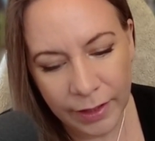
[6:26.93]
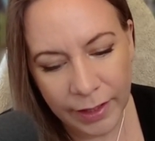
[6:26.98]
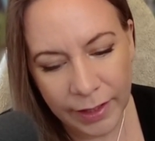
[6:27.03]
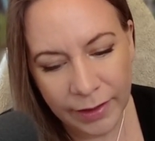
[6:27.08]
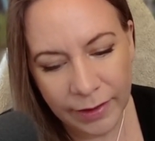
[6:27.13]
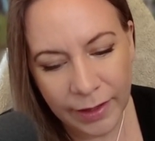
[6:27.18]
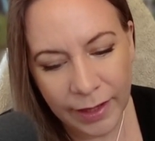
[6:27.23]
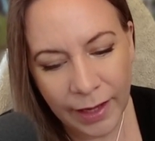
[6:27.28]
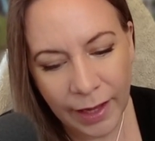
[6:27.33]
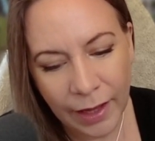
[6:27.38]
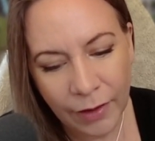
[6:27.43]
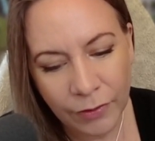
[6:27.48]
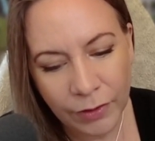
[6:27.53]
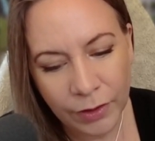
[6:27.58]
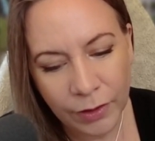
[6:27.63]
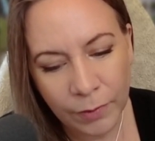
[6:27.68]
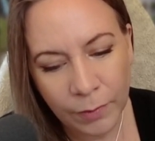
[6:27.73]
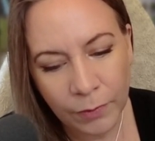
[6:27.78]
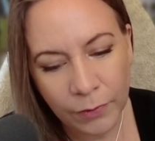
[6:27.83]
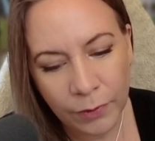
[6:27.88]
they haven't
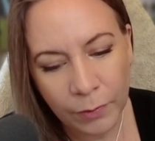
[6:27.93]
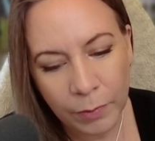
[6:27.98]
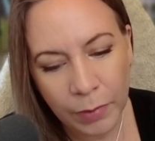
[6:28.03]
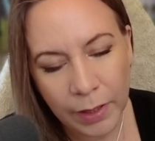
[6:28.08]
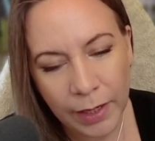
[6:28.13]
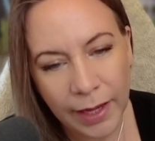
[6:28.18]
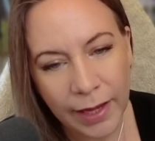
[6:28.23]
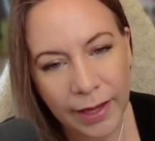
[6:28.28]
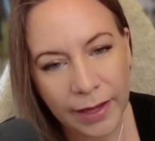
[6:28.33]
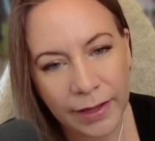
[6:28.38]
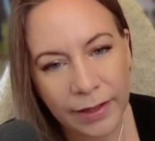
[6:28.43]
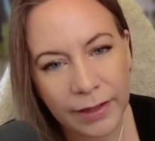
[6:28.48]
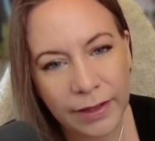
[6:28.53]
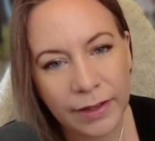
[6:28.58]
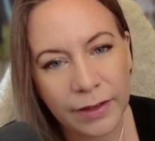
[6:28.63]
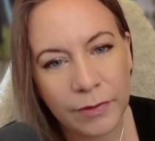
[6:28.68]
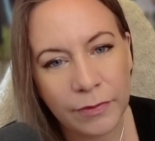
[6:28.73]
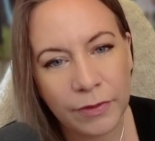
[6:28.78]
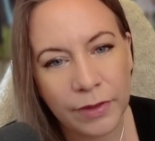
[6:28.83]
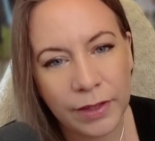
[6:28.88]
gone for black.
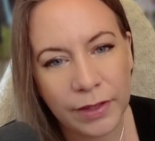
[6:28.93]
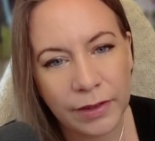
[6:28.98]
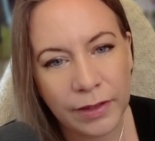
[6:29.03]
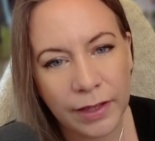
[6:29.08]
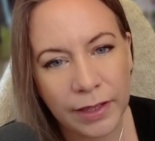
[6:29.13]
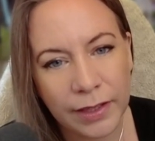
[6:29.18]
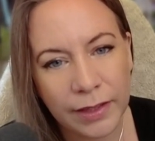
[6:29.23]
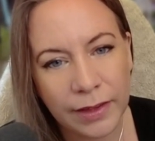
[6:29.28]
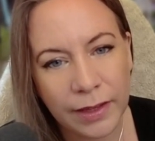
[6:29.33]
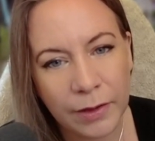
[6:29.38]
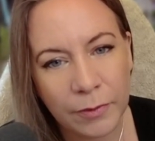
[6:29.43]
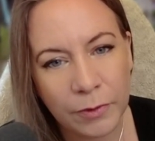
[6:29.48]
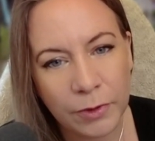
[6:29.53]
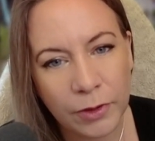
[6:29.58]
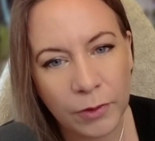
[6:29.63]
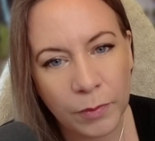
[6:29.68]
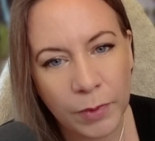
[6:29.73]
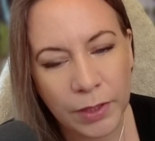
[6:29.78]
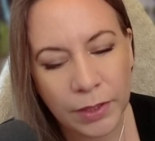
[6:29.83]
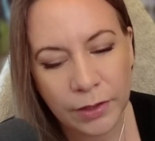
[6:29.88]
I feel like that would
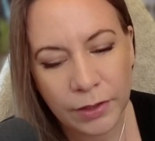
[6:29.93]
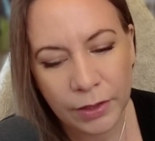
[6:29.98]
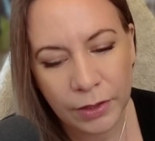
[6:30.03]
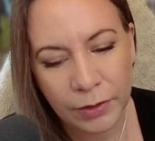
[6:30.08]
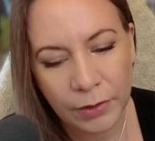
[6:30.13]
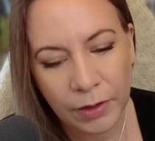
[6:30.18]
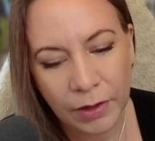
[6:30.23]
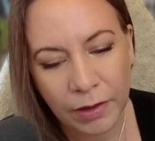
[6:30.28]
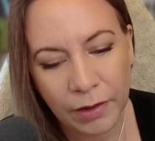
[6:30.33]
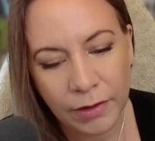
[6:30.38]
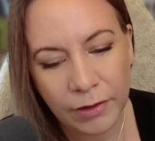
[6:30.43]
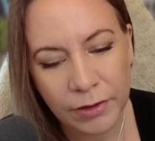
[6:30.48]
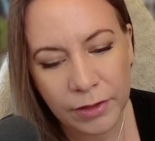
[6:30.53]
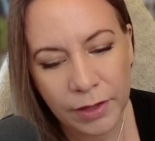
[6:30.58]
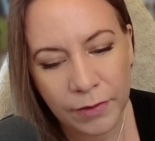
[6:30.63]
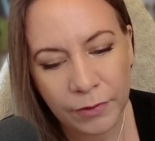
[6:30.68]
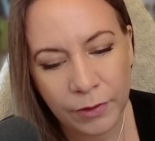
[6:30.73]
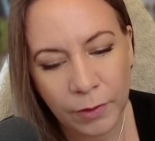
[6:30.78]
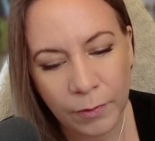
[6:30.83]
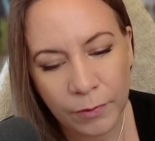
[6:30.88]
have been too harsh.
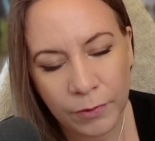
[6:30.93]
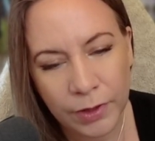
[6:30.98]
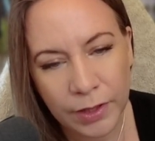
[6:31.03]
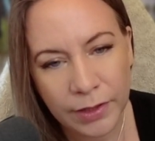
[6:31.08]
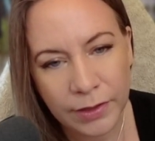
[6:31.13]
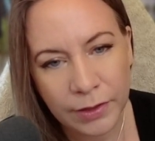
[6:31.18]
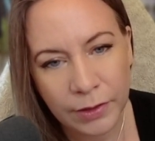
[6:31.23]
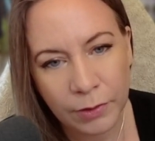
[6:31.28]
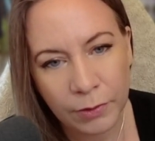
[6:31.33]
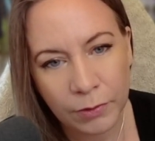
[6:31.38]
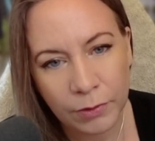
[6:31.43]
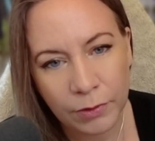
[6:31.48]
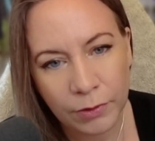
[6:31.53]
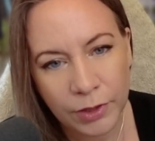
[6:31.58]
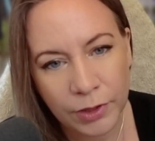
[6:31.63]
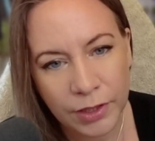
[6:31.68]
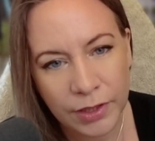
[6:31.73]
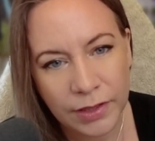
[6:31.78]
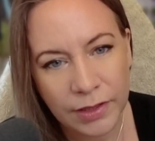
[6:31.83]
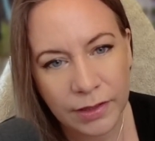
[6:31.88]
They've gone for this
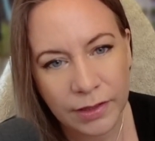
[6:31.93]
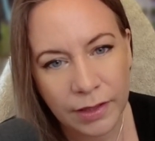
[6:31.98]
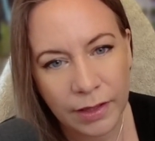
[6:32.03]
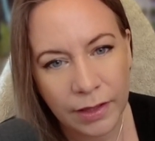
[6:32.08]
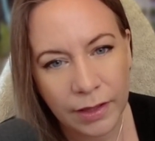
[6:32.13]
gorgeous,